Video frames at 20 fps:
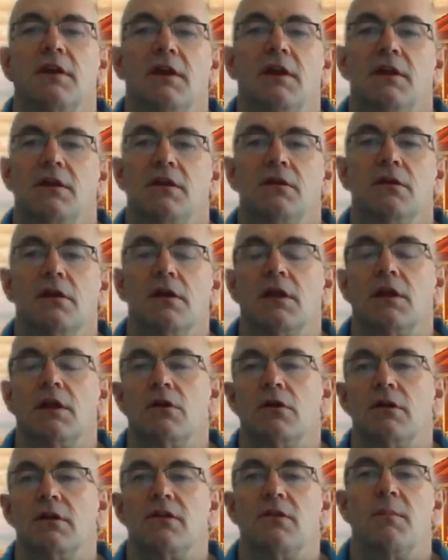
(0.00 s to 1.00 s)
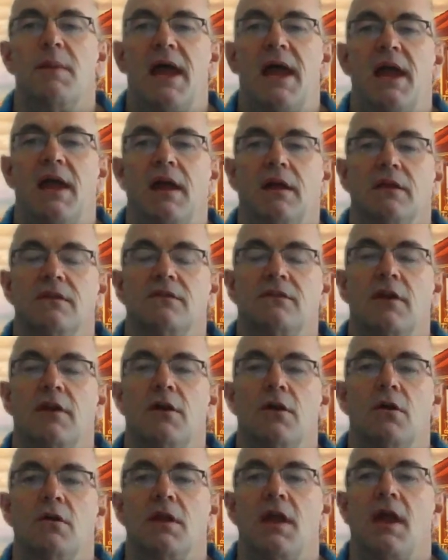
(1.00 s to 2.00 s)
You're going to go into the bank and say,
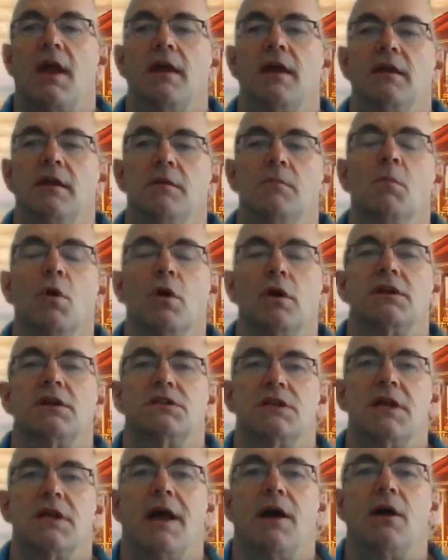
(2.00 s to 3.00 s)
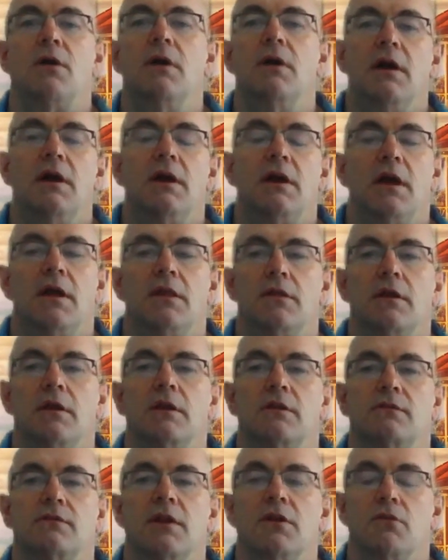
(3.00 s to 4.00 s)
okay, I need a mortgage now. And they're going
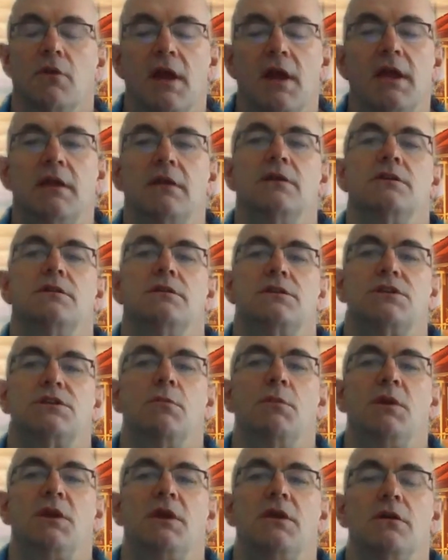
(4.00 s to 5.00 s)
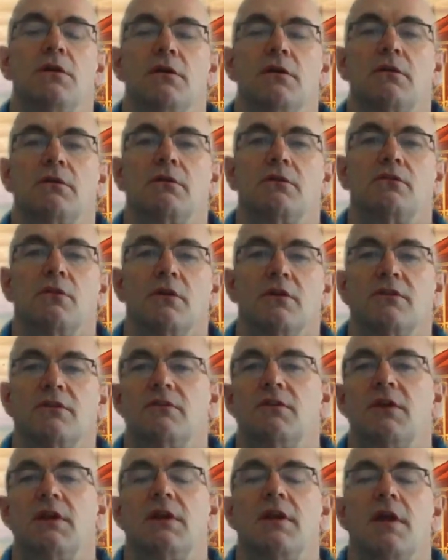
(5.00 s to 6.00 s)
to say, great, show me your sources
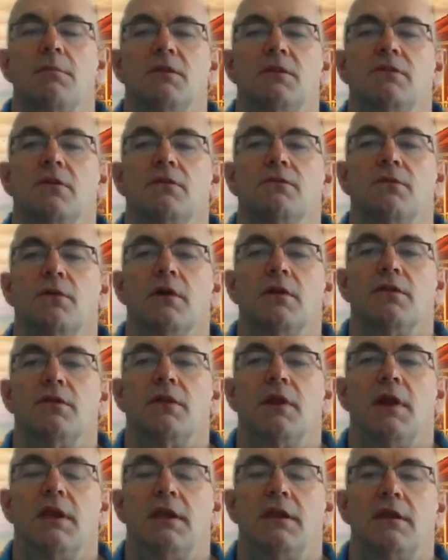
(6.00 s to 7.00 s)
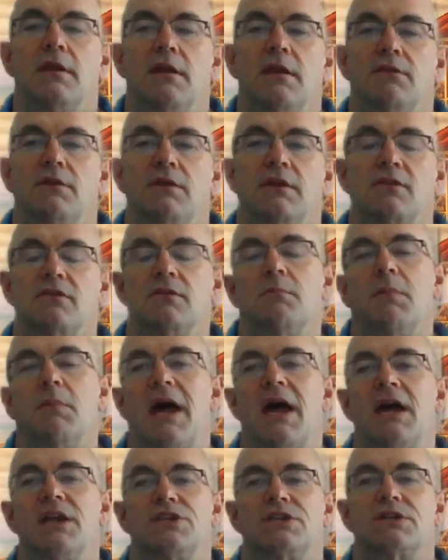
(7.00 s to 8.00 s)
of income and so forth. And if it doesn't
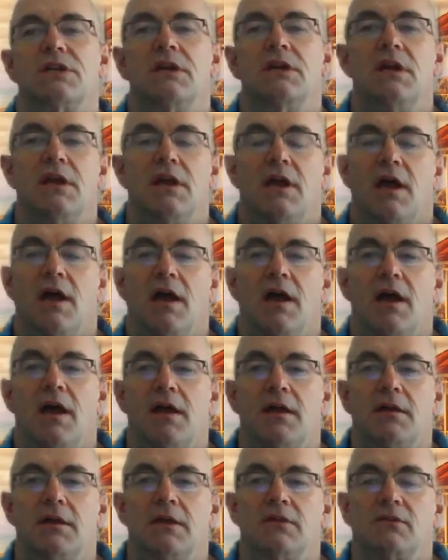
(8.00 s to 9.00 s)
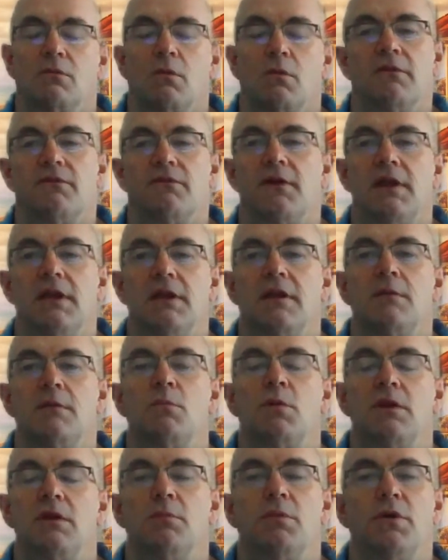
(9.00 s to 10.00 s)
match as qualified income,
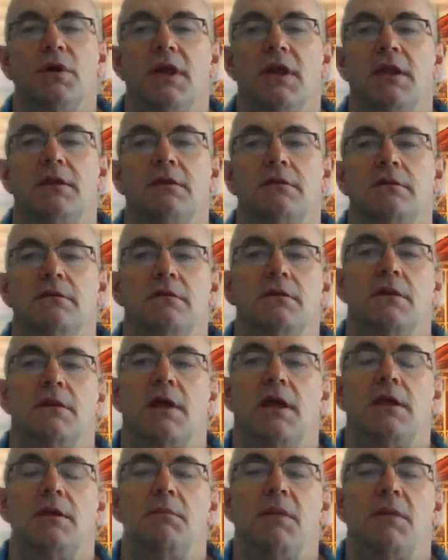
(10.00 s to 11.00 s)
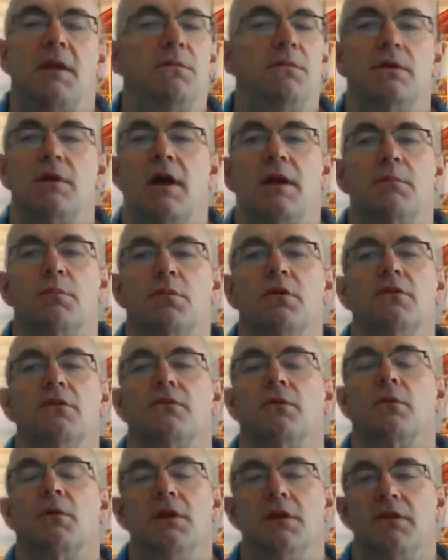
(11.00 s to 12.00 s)
what you put in, then maybe you're not approved
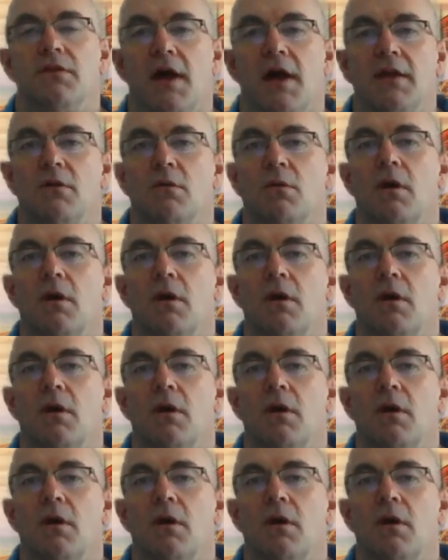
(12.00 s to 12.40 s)
for what you thought you were.